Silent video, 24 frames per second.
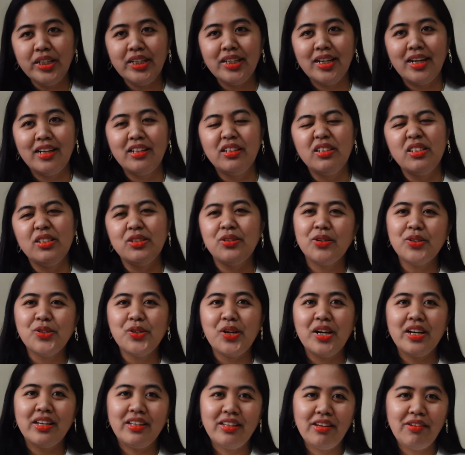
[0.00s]
that, it's also
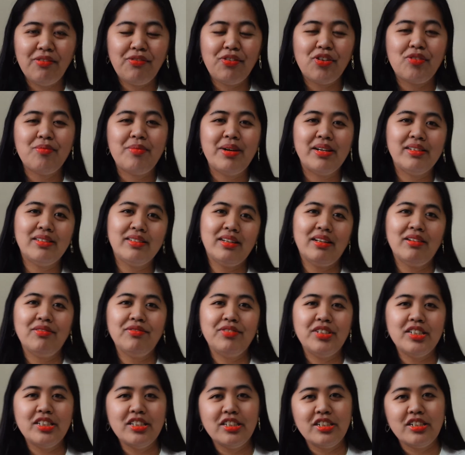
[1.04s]
a gift for myself
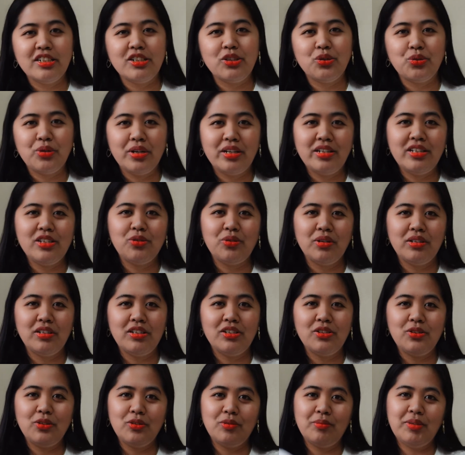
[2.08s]
this year
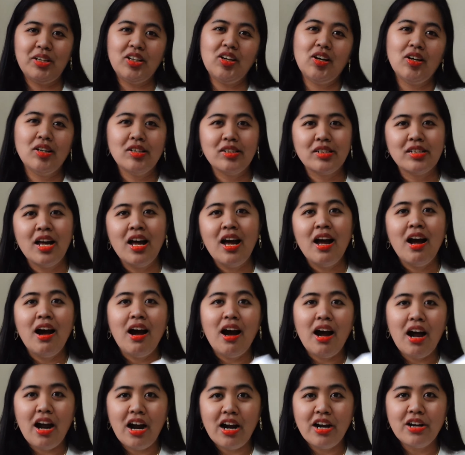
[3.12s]
2022, because
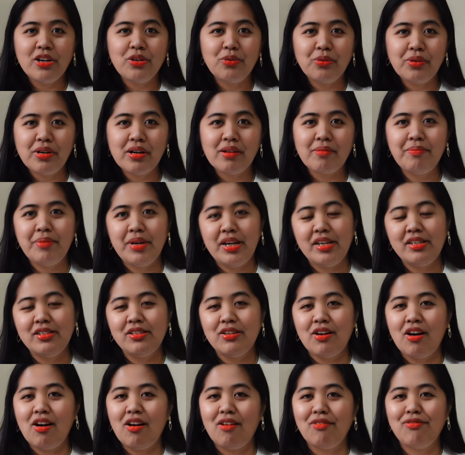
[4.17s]
hard work pays
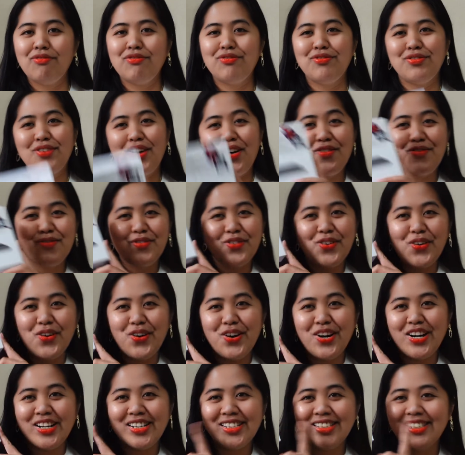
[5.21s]
off, of
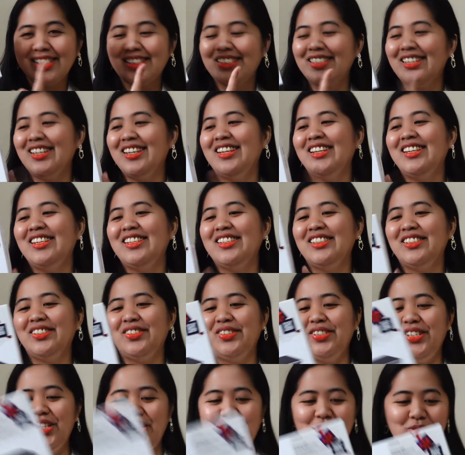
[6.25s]
course. So
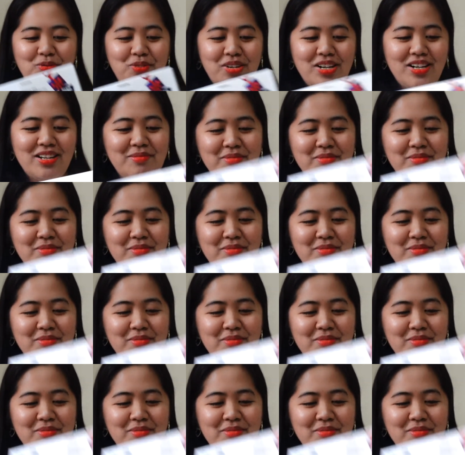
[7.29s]
this one,